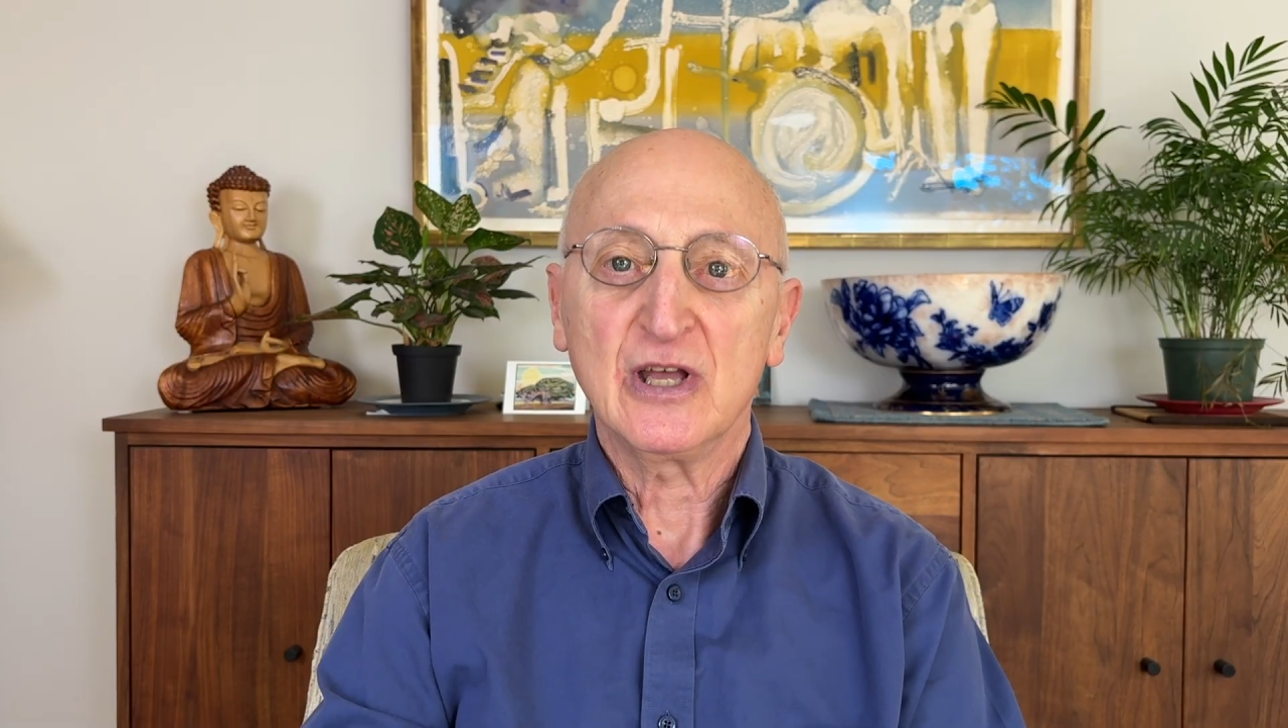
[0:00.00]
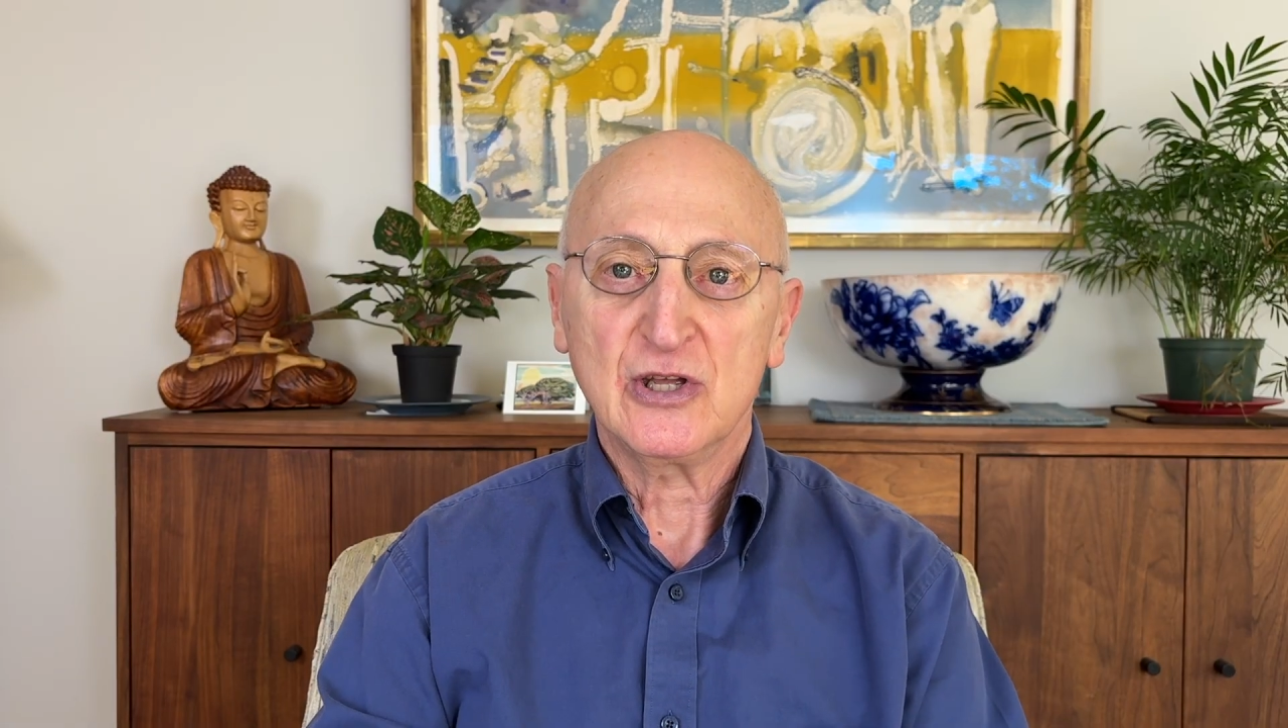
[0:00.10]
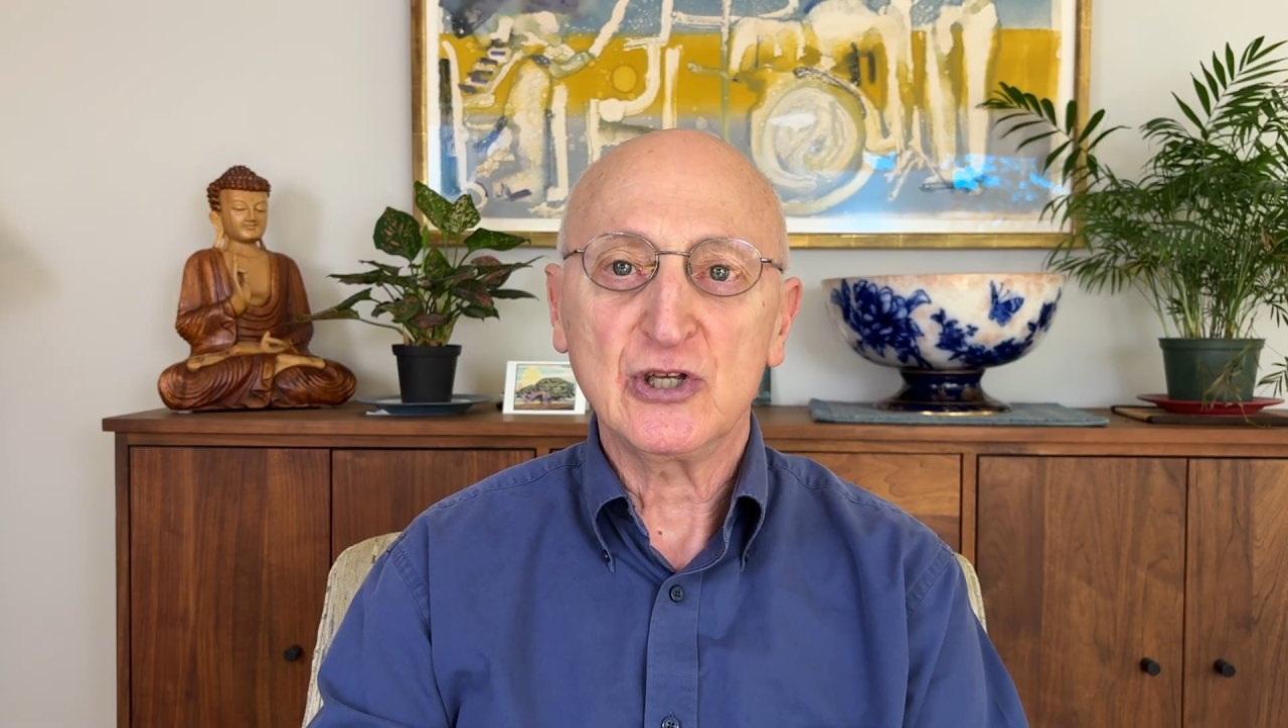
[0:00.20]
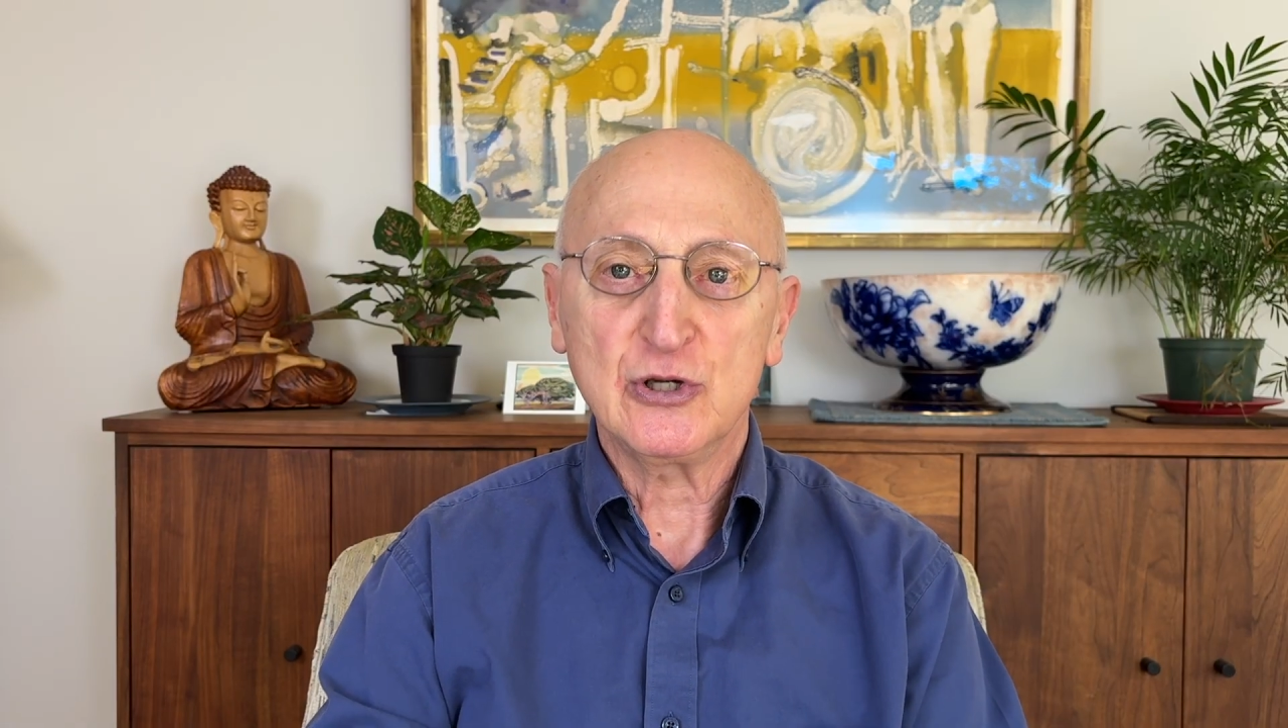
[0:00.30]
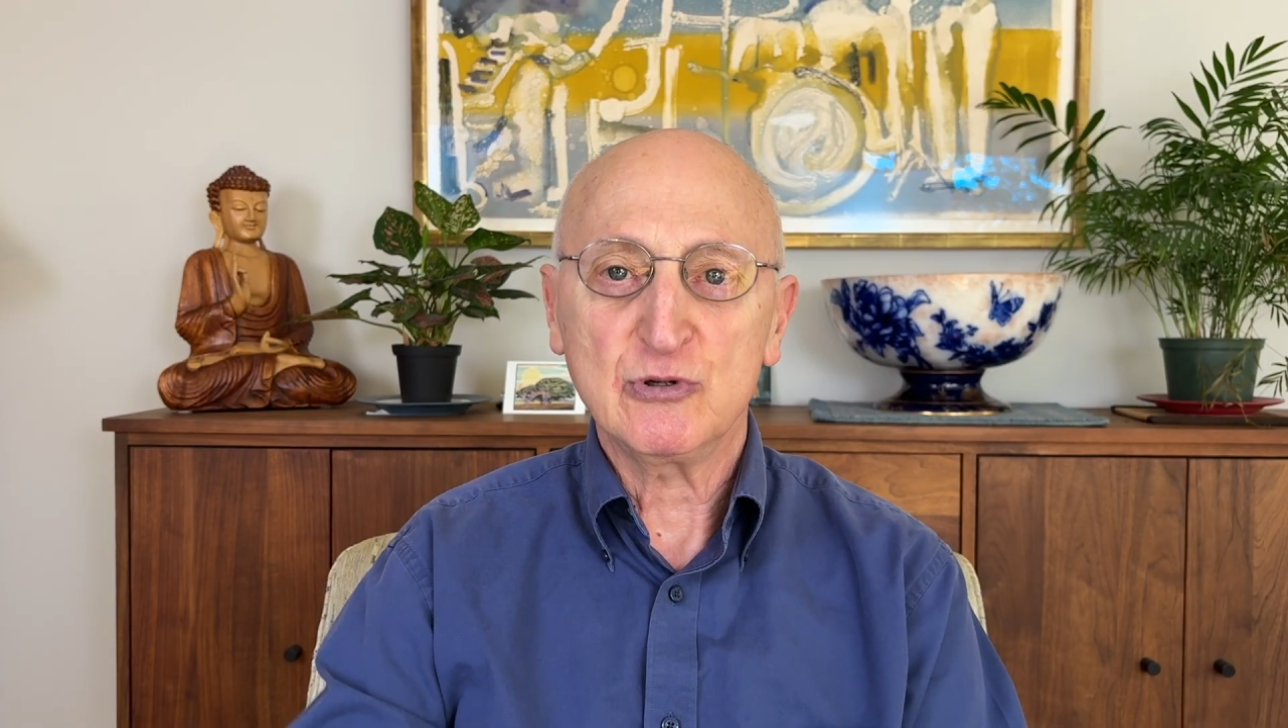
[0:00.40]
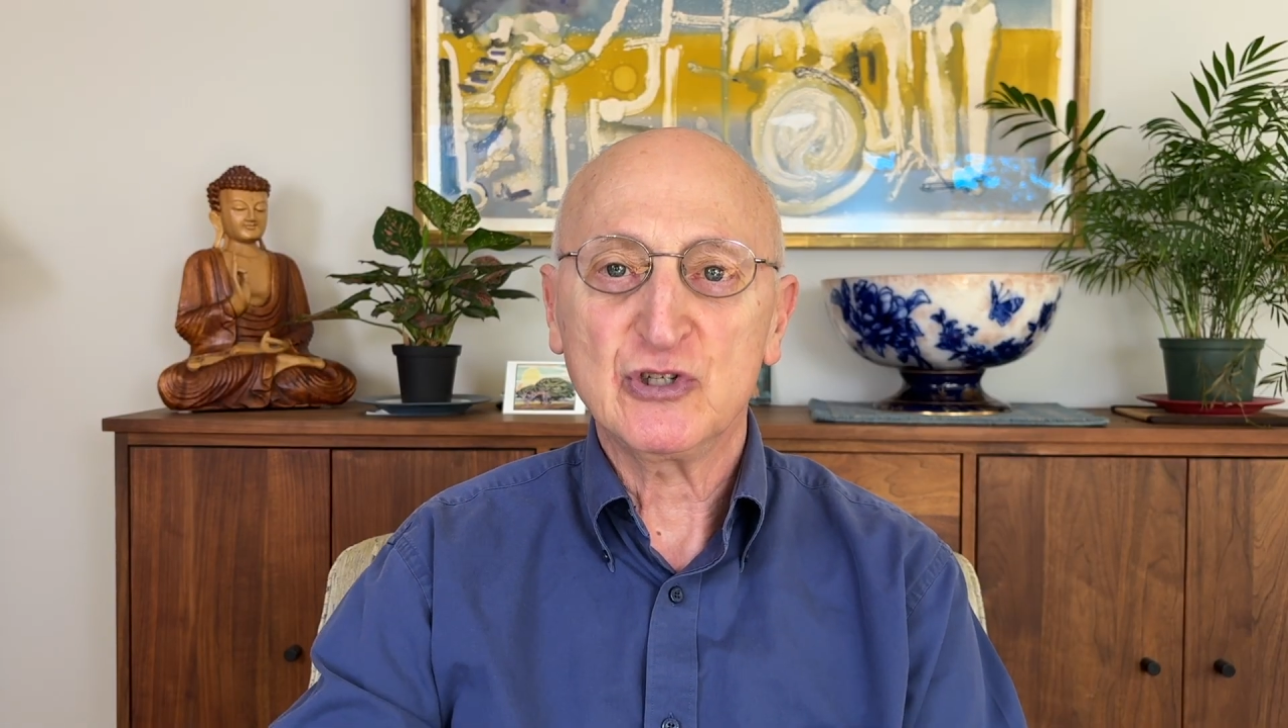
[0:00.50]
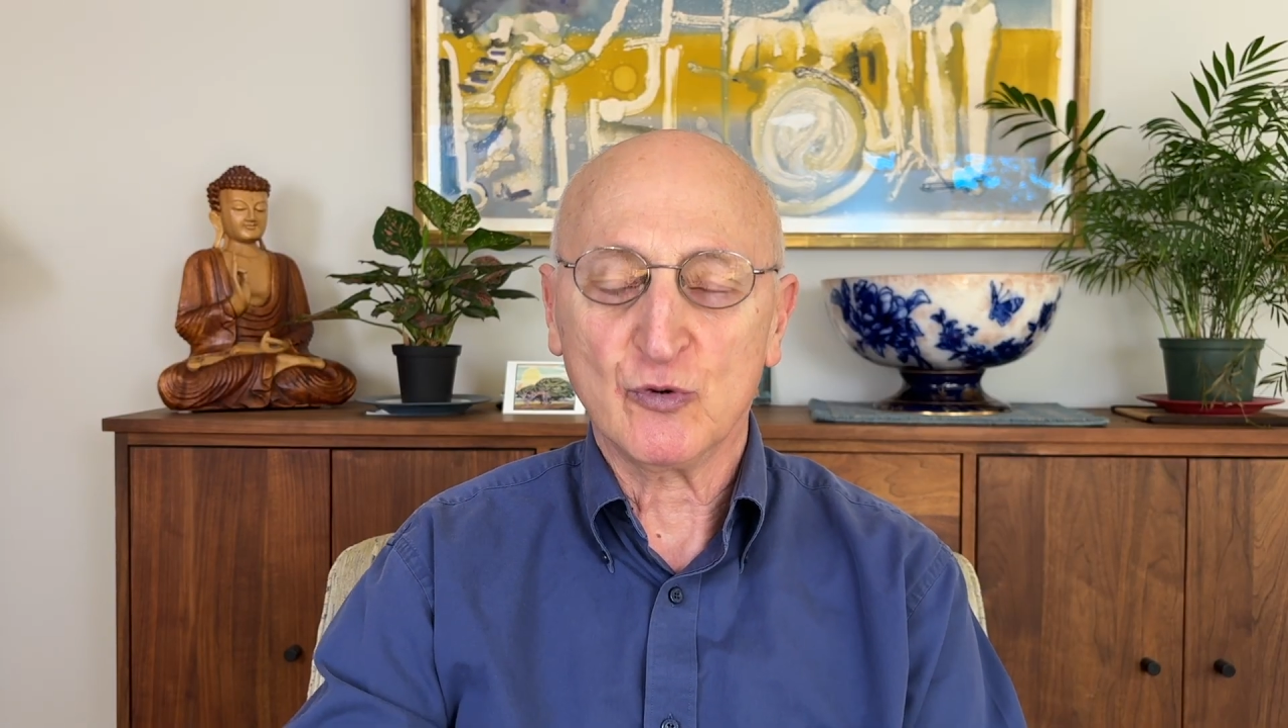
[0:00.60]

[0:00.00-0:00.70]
use to